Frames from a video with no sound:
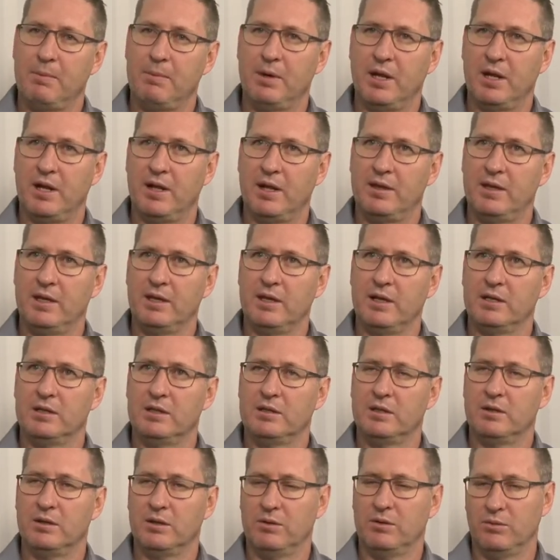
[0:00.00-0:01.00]
that I think
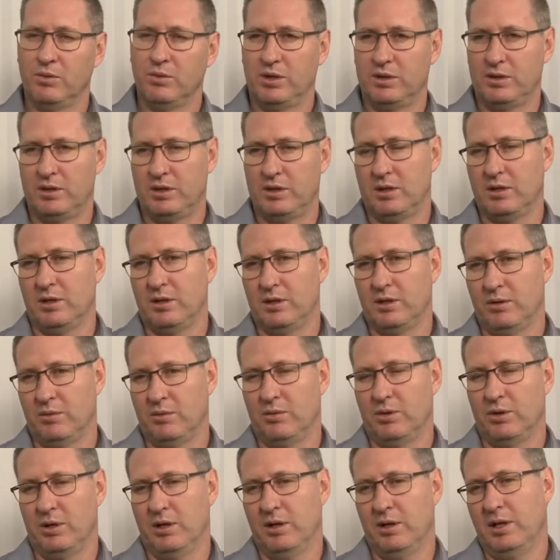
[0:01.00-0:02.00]
in, with
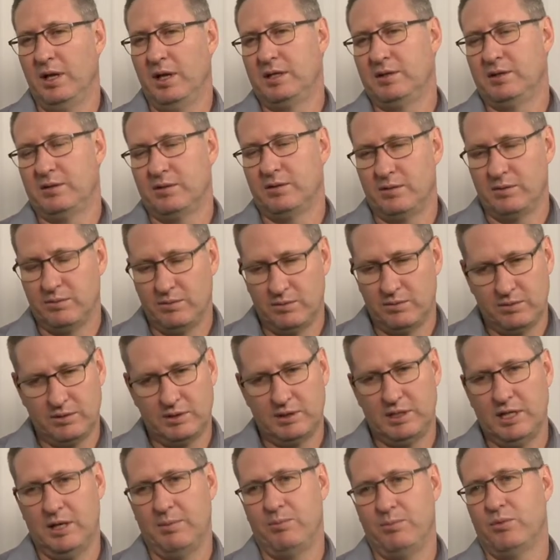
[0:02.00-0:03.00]
the next
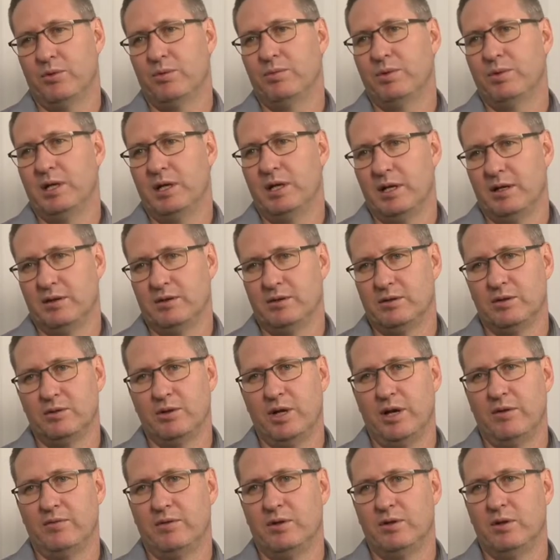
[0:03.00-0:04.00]
step will be to
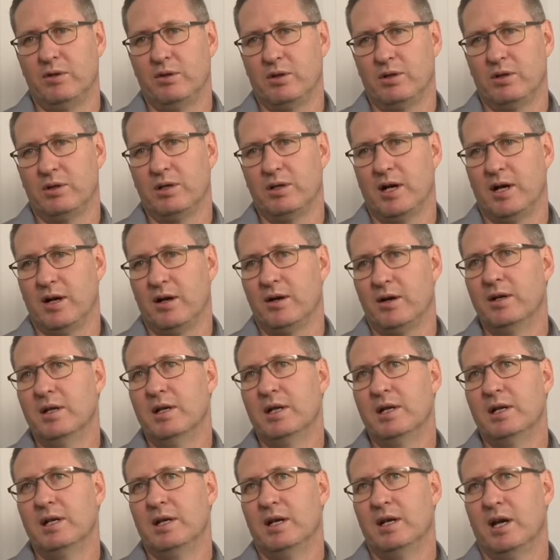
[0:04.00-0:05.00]
have to look now
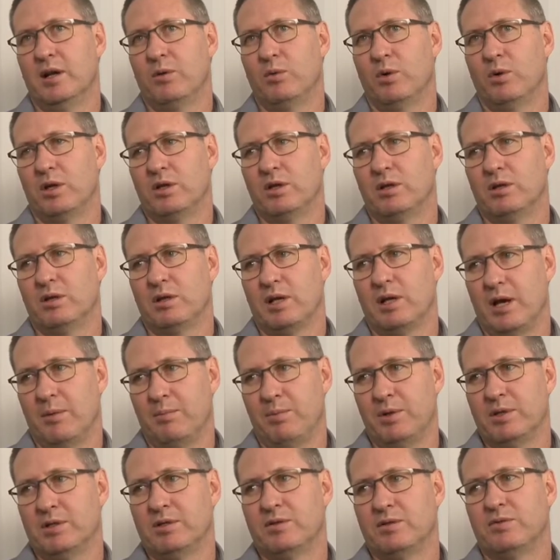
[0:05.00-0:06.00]
at what
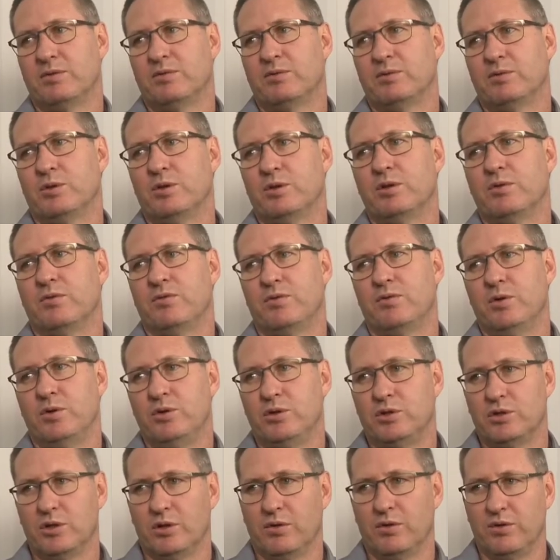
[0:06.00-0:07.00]
happens to the
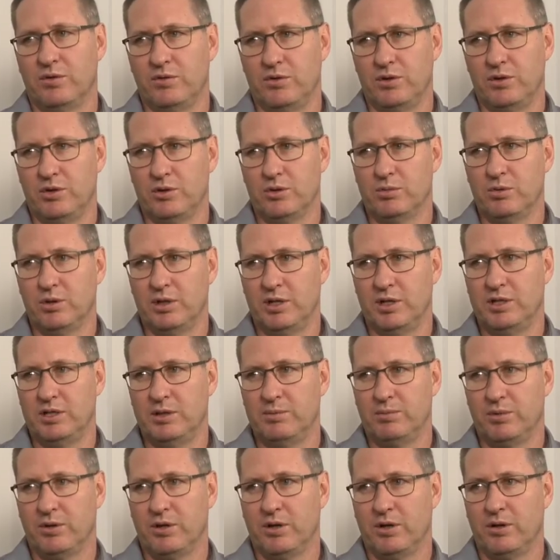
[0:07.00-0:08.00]
future of the renewable
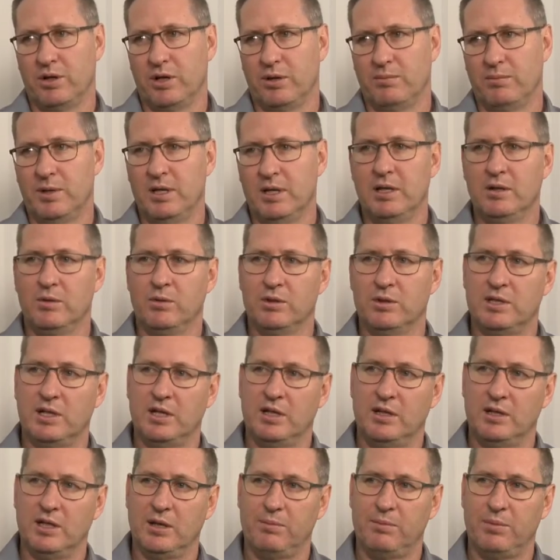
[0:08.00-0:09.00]
energy program. It was
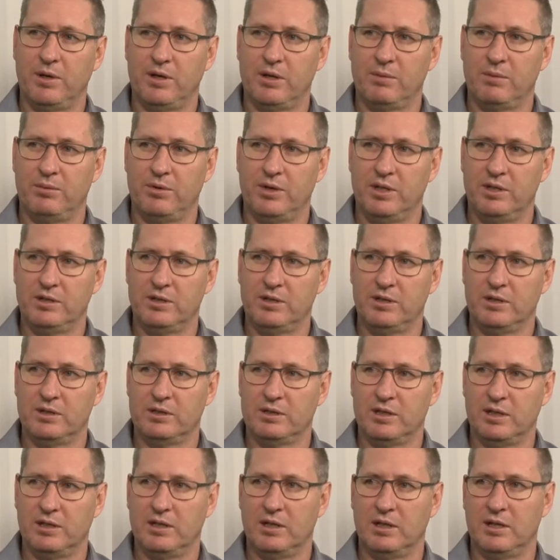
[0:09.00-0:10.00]
held up by the
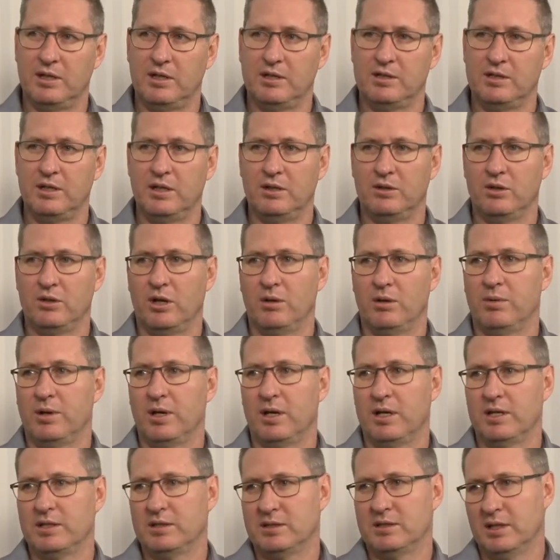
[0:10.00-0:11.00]
president at the Energy
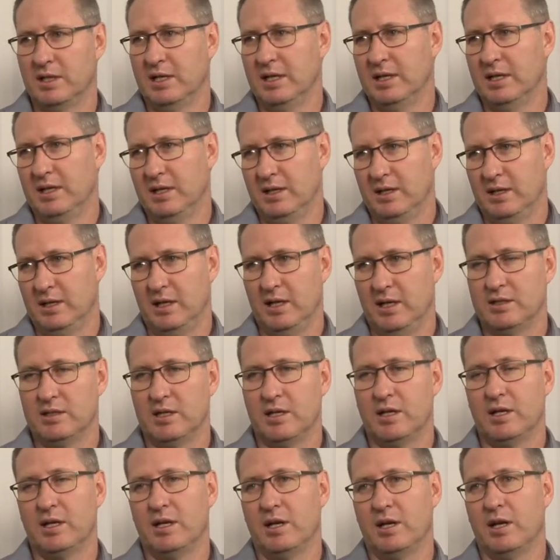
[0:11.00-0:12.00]
Indaba as, as
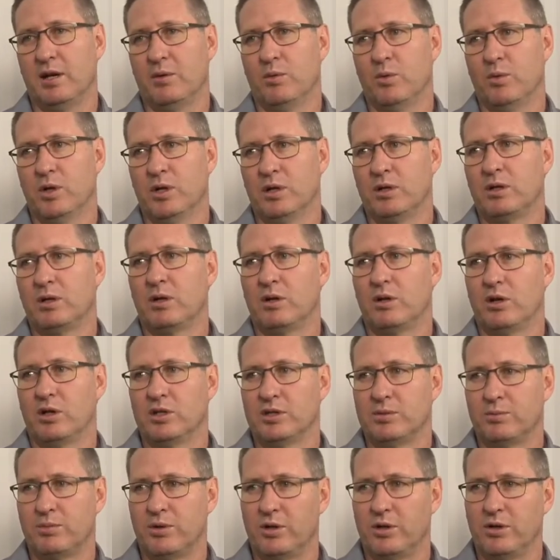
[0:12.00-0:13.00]
a, a
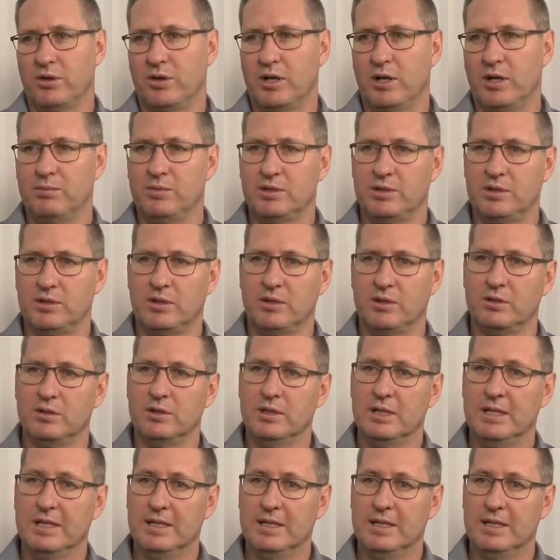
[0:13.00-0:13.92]
world-class program. So